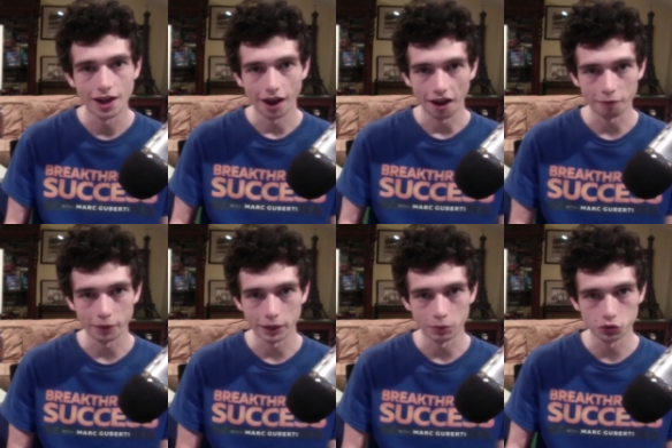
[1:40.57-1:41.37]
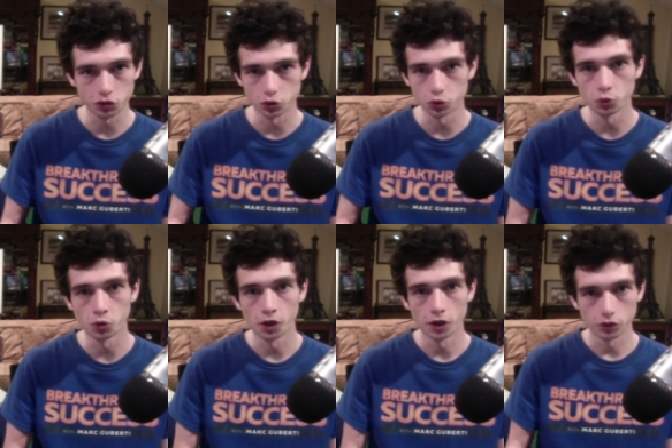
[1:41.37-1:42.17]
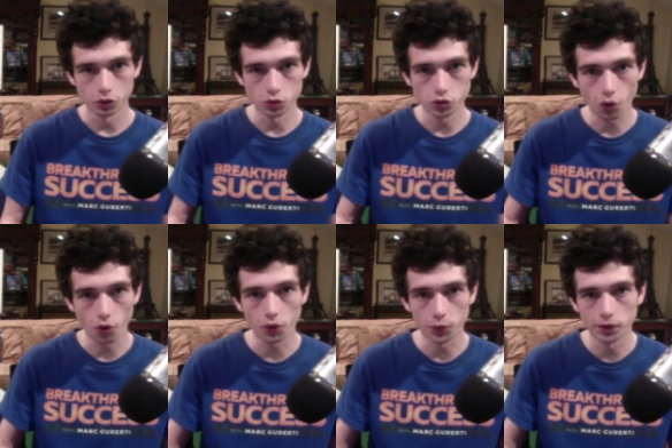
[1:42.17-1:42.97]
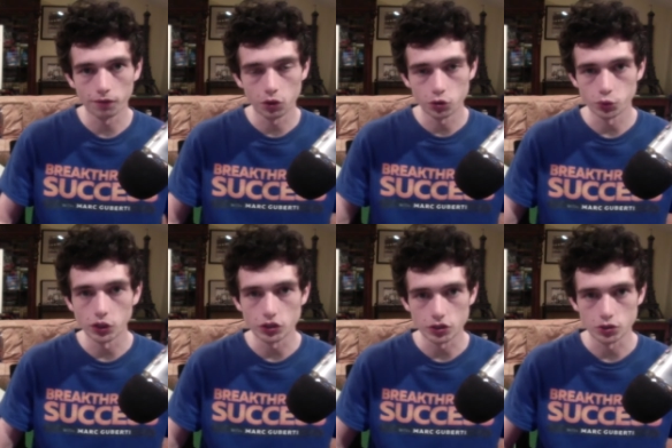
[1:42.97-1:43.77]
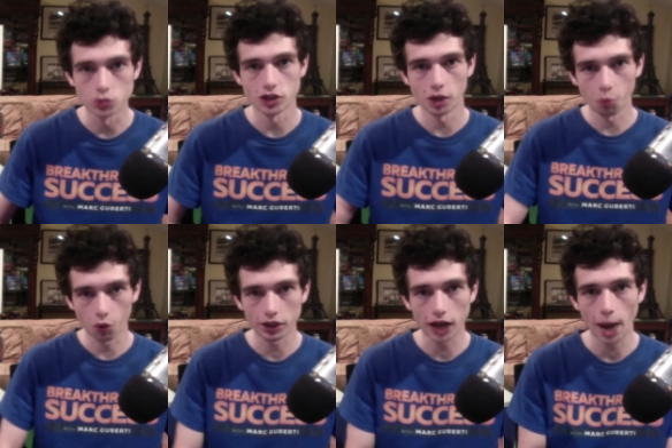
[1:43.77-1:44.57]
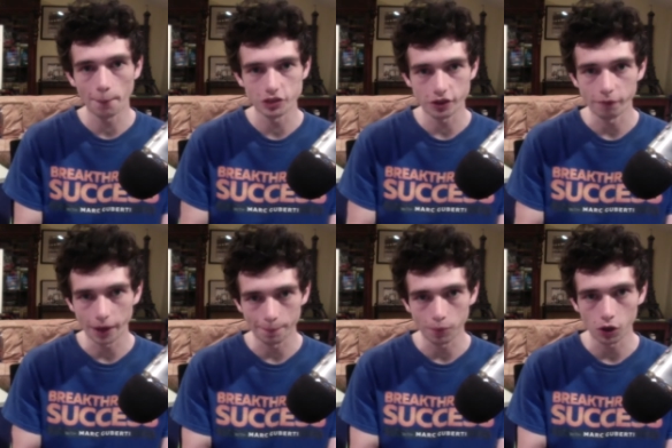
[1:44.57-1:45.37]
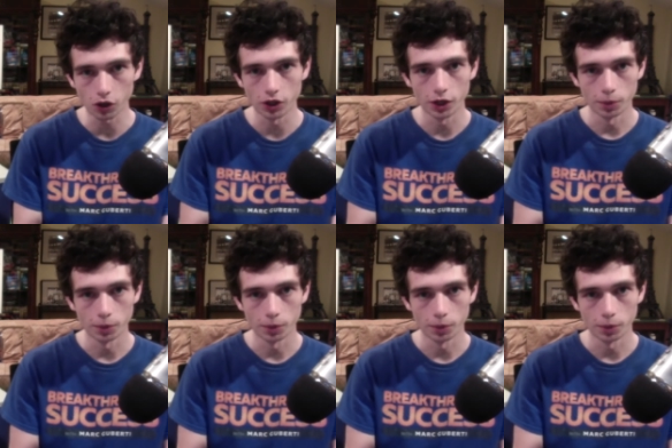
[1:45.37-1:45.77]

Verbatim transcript: I've been able to use all three of those regions to sell more copies of my book